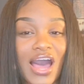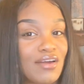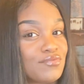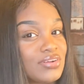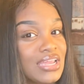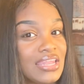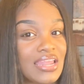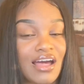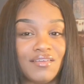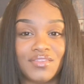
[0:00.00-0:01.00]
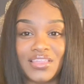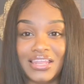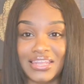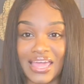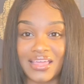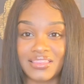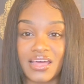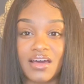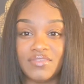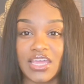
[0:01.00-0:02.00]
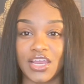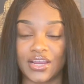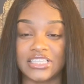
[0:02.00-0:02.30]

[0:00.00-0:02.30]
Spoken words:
I really love the length of the hair.